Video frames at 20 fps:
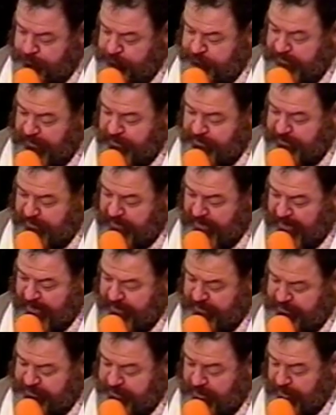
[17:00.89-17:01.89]
Now there's a
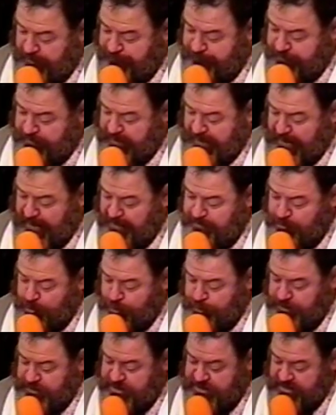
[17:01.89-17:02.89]
lot of stuff. Now I'm
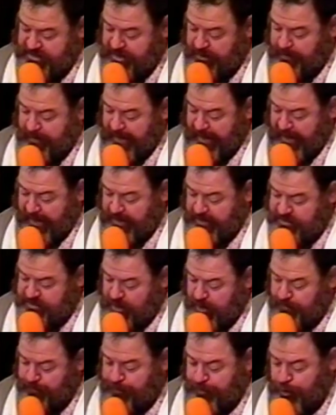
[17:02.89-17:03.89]
going to skip acts
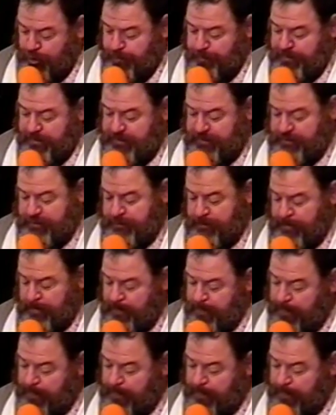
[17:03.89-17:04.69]
on purpose